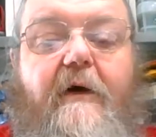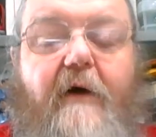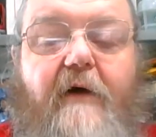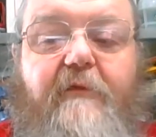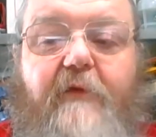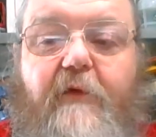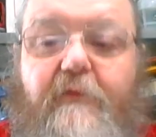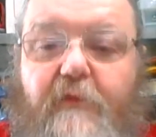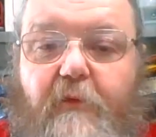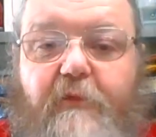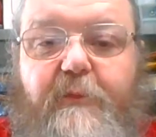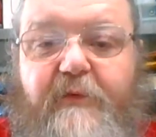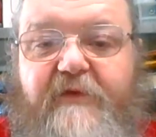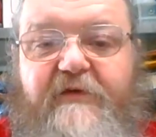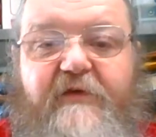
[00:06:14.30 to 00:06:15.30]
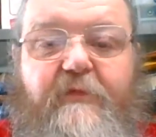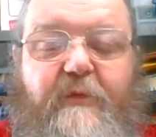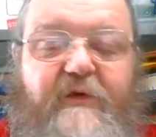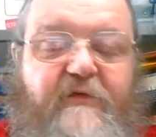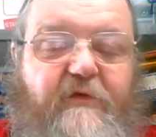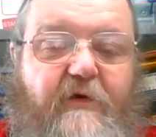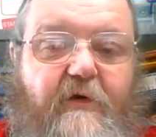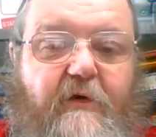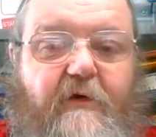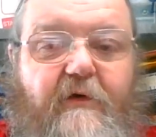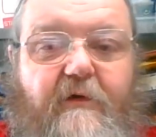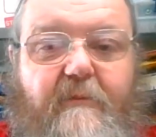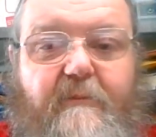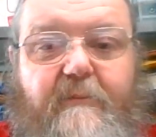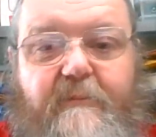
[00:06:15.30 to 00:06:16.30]
I've got North British, which
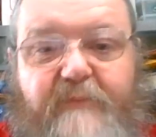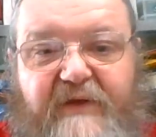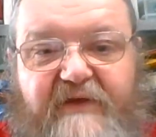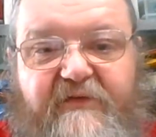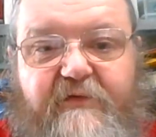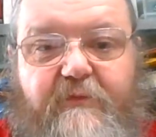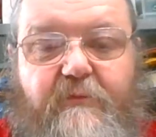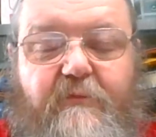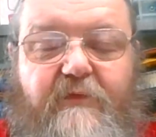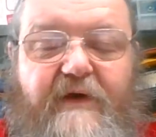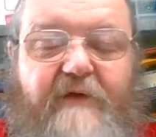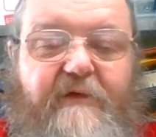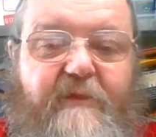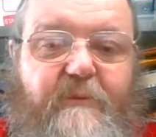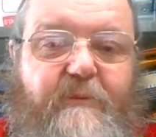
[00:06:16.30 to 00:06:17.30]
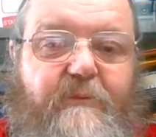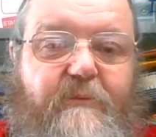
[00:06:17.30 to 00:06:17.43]
are based round